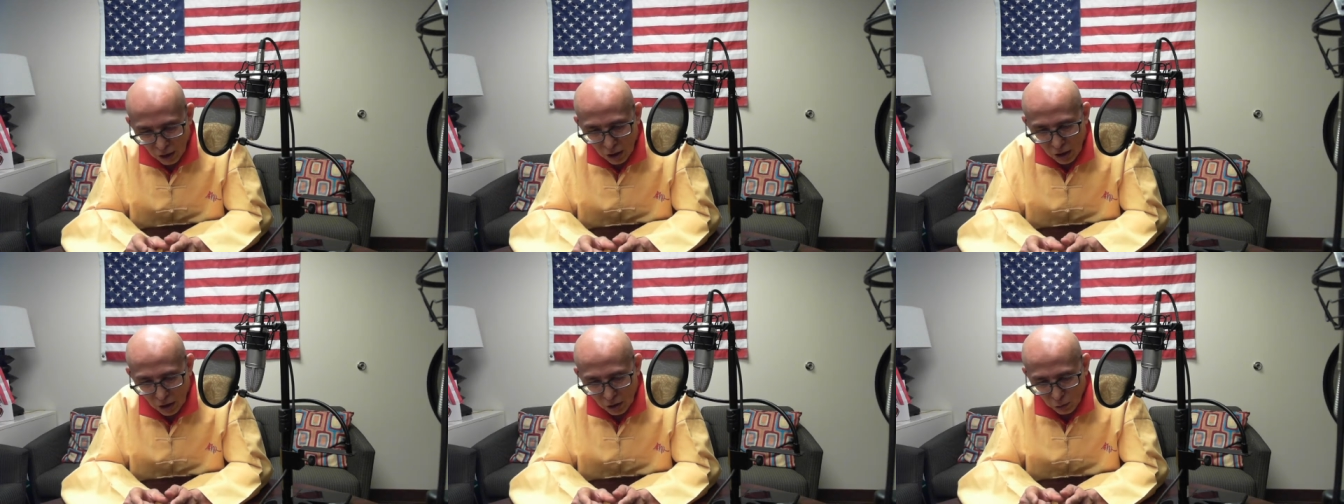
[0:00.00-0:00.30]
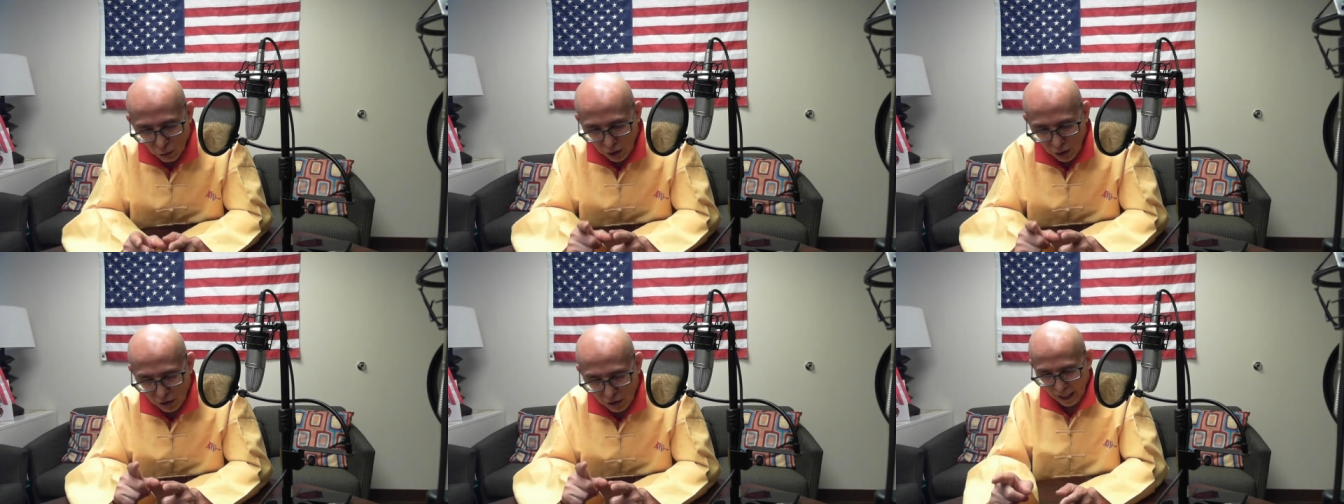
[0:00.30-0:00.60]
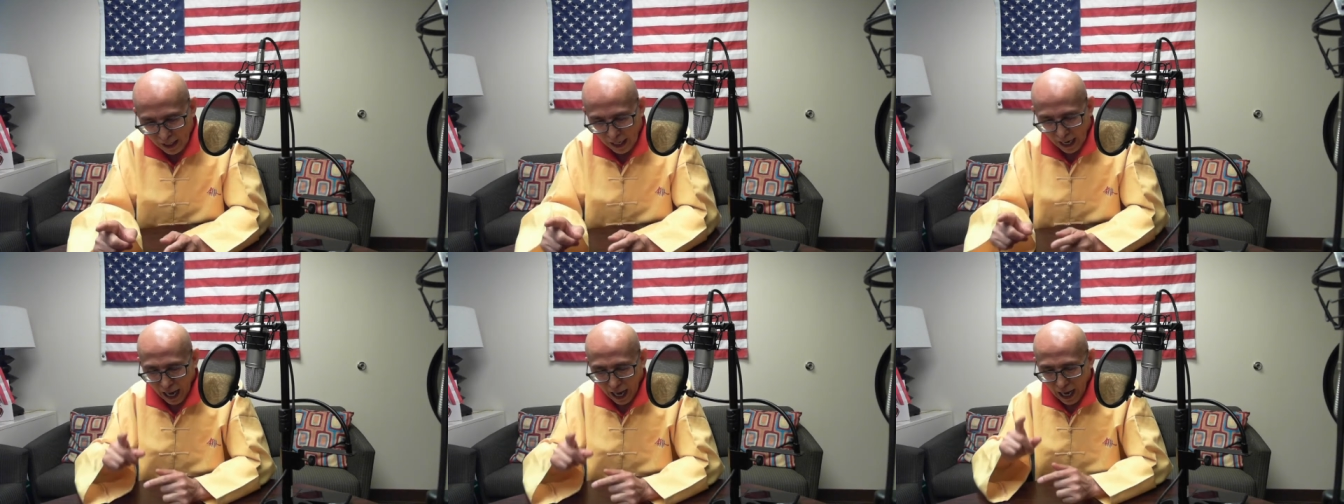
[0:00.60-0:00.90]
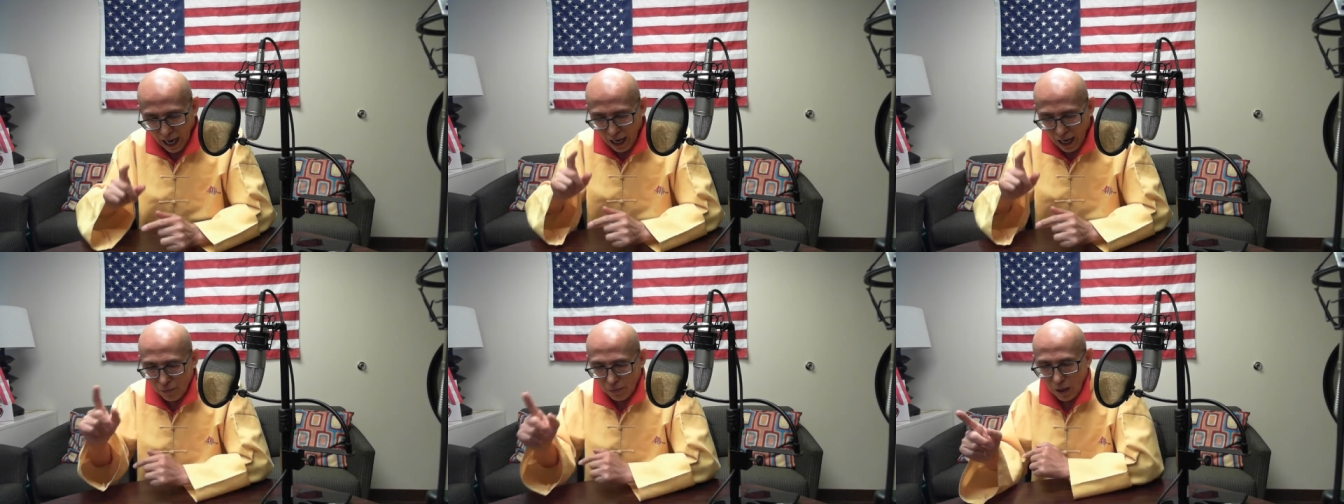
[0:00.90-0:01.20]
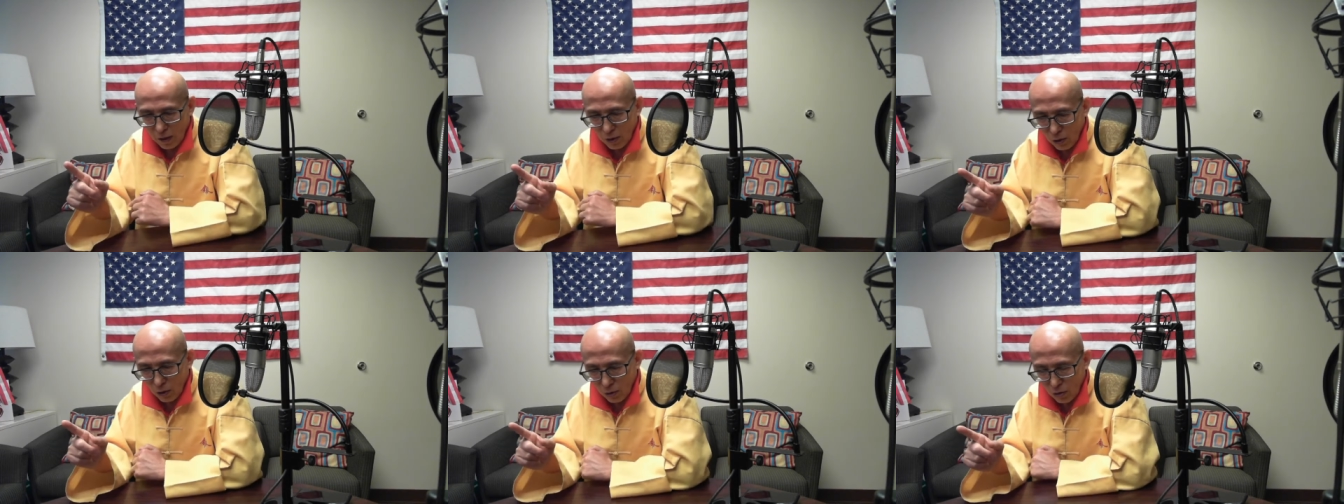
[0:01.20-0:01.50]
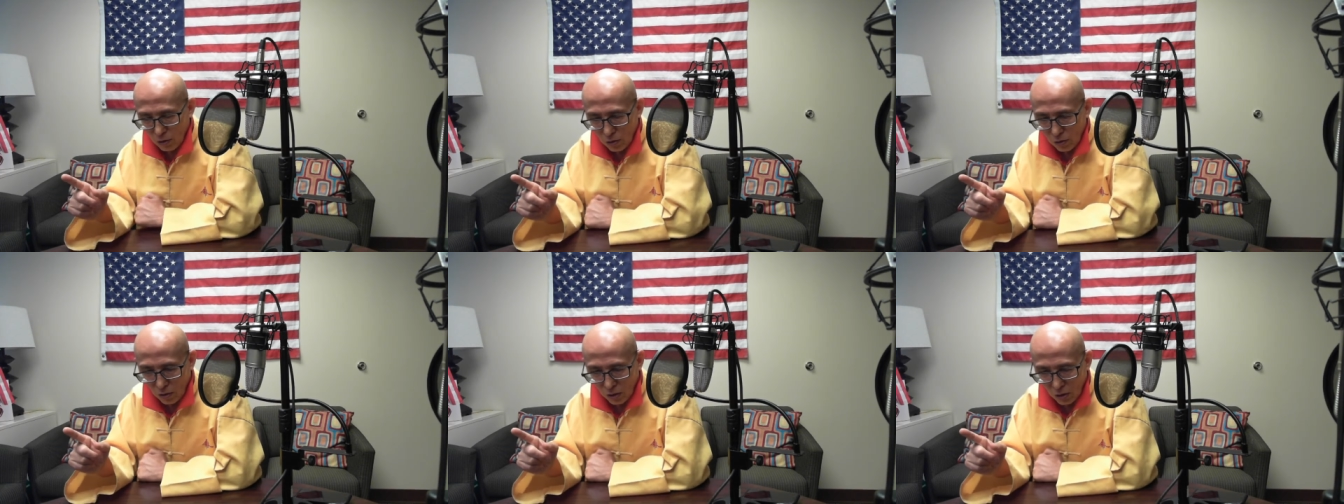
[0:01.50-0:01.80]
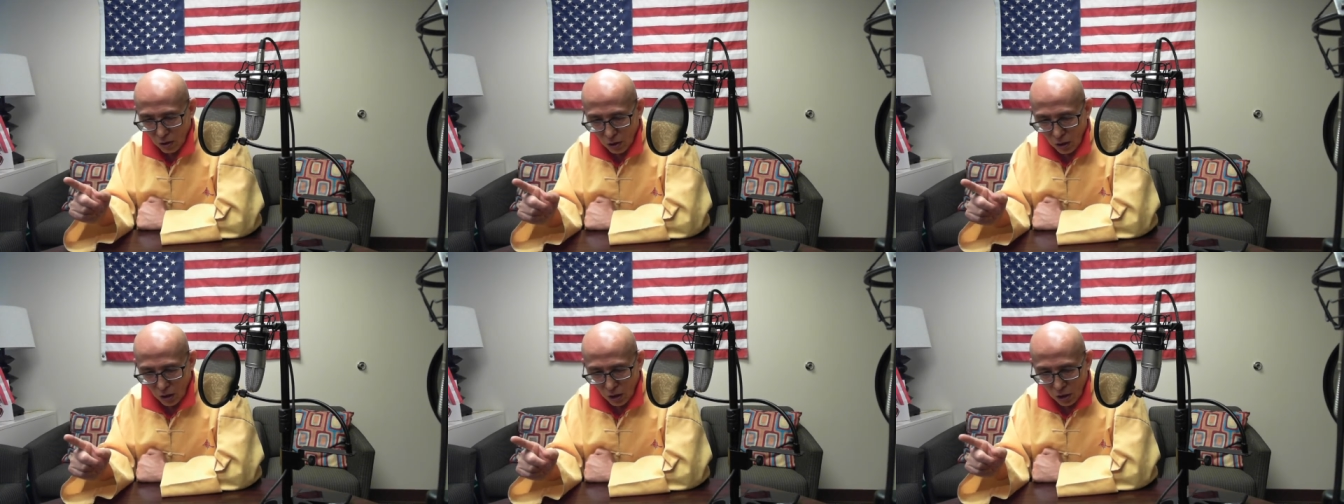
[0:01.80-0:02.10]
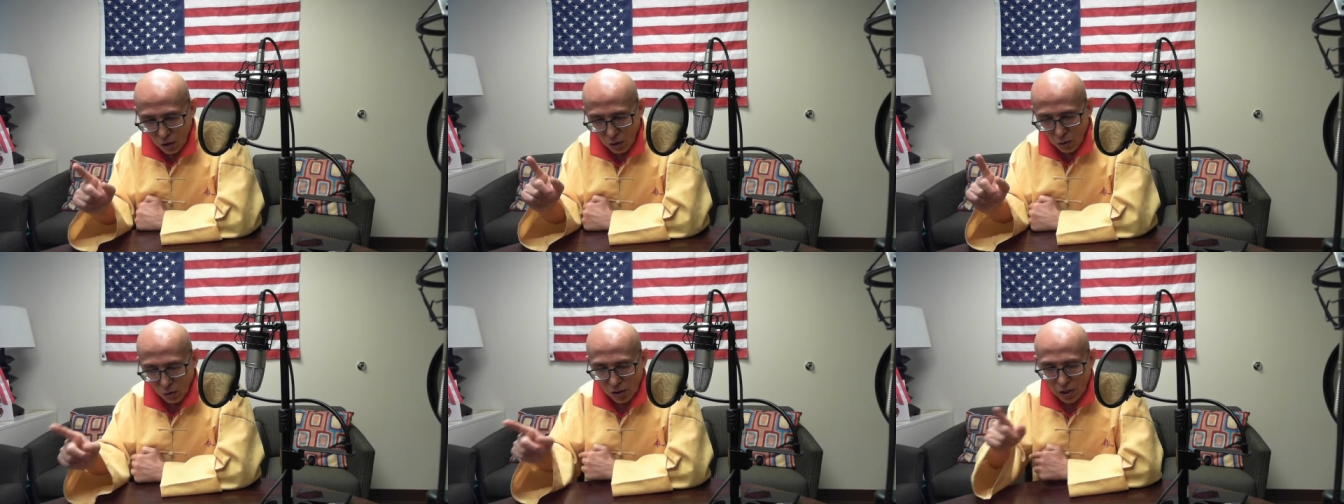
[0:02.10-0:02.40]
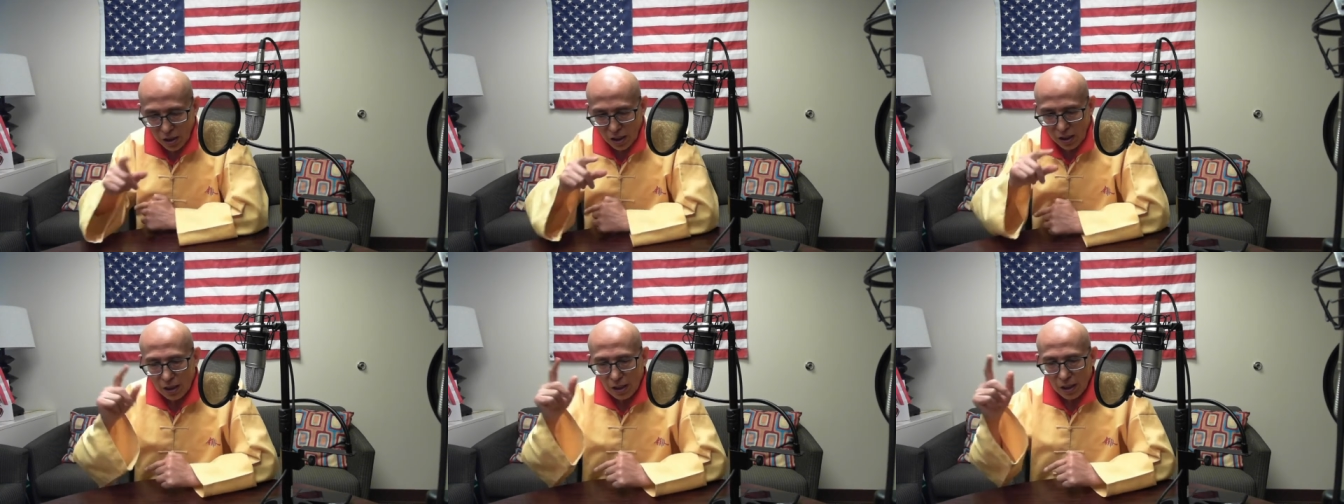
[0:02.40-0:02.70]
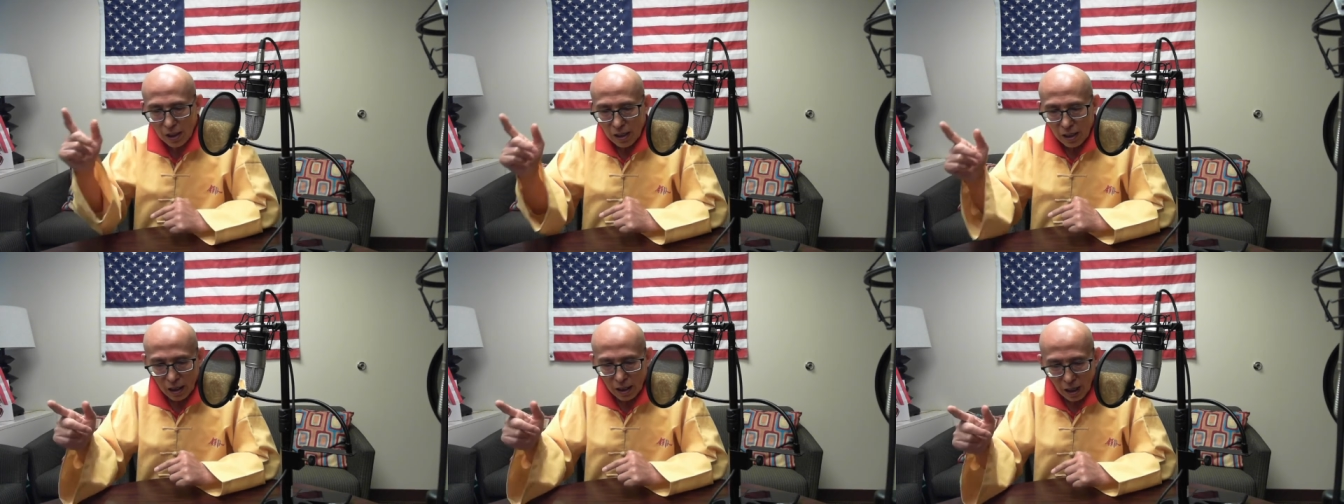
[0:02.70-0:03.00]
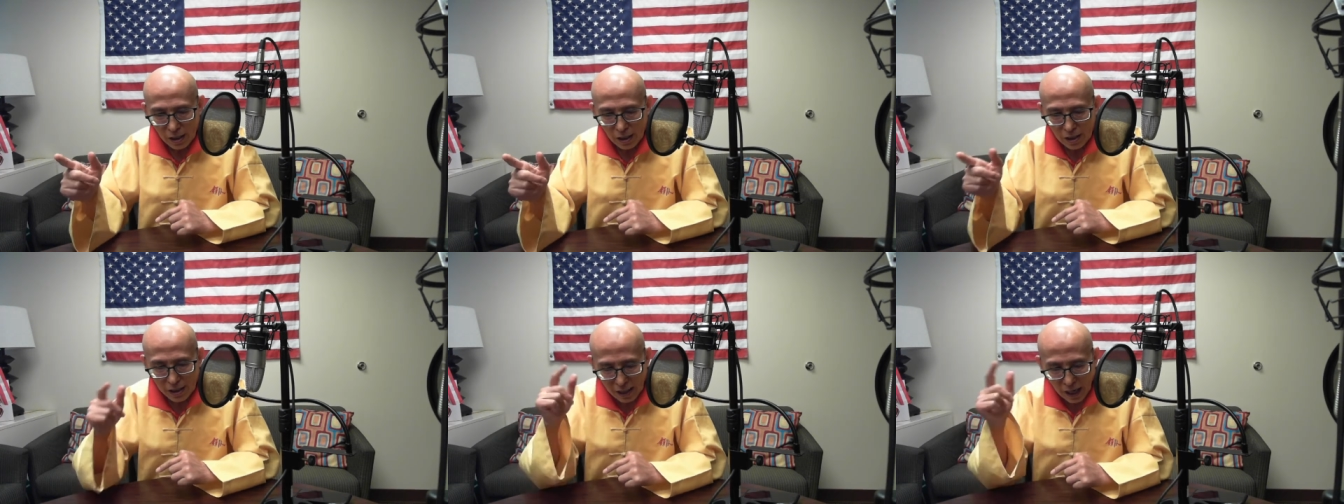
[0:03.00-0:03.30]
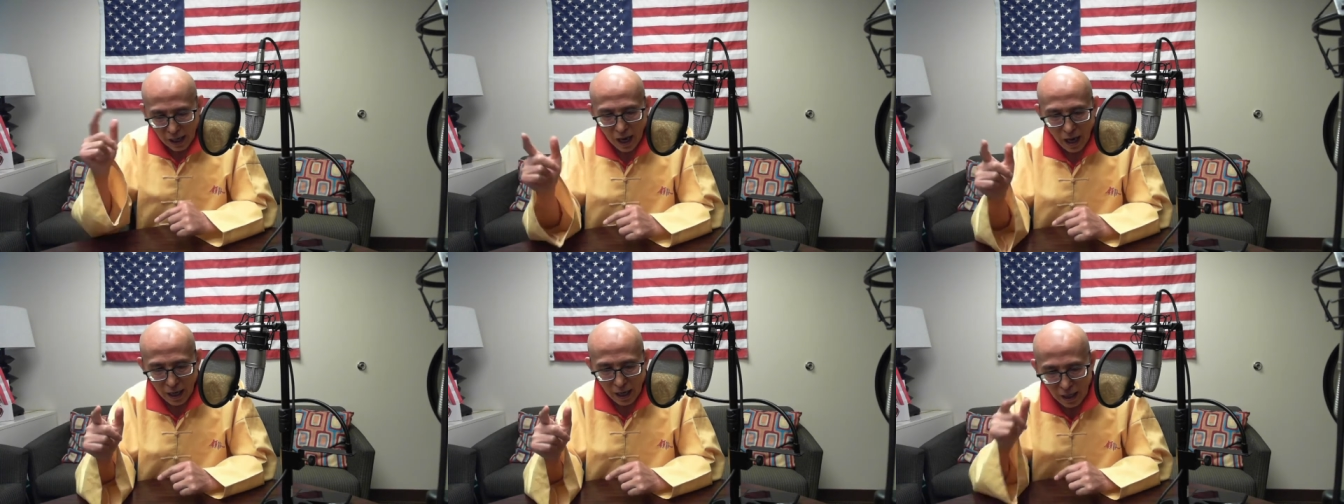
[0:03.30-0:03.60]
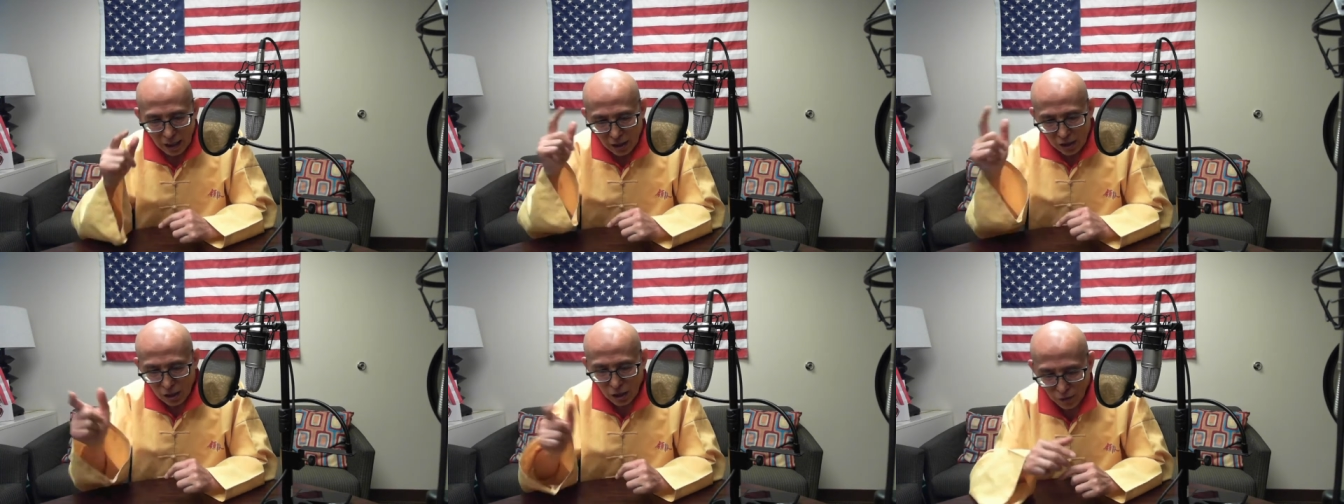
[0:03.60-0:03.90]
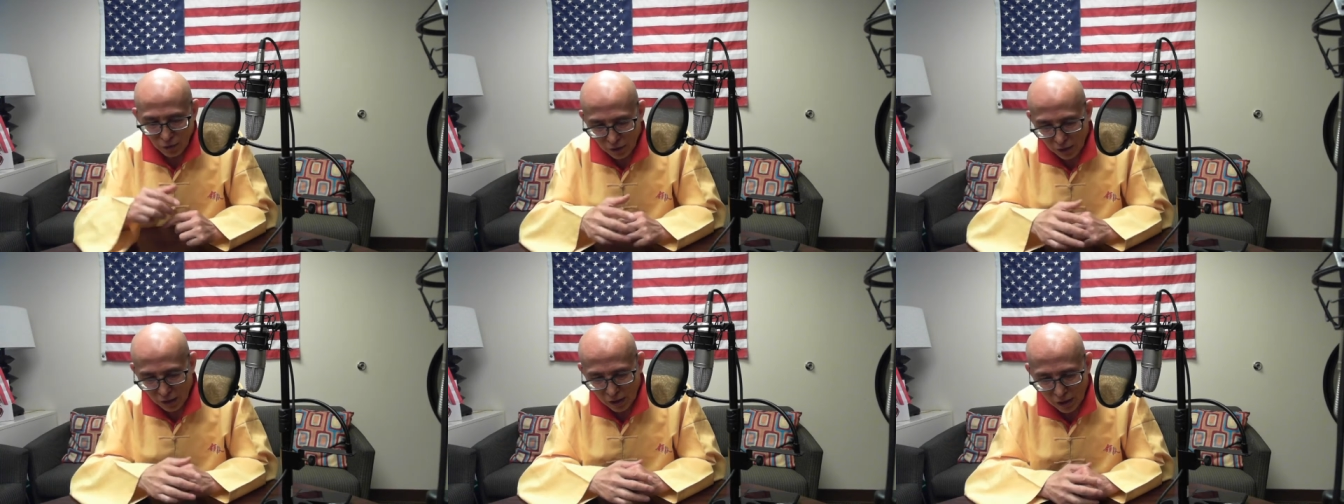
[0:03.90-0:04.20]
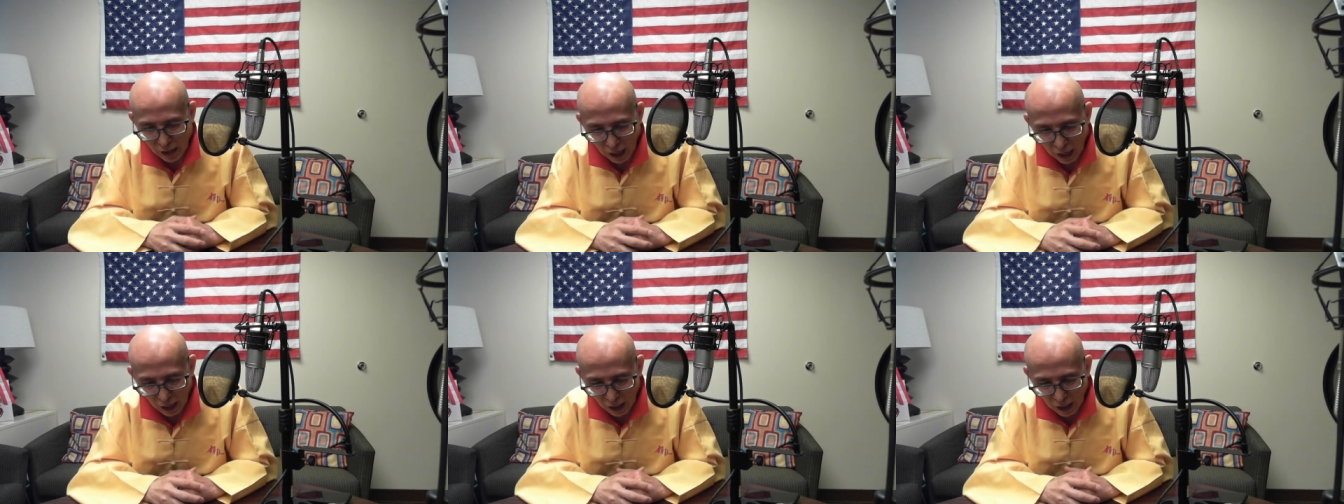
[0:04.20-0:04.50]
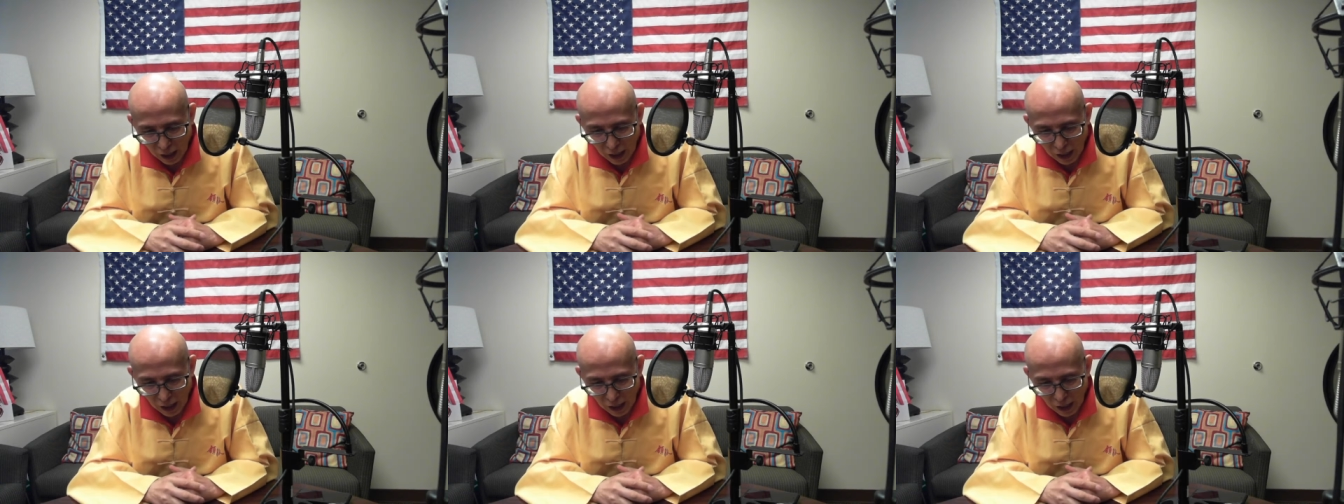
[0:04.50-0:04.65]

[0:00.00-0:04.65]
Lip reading: When you get out of puddle, you will see a sky, different sky.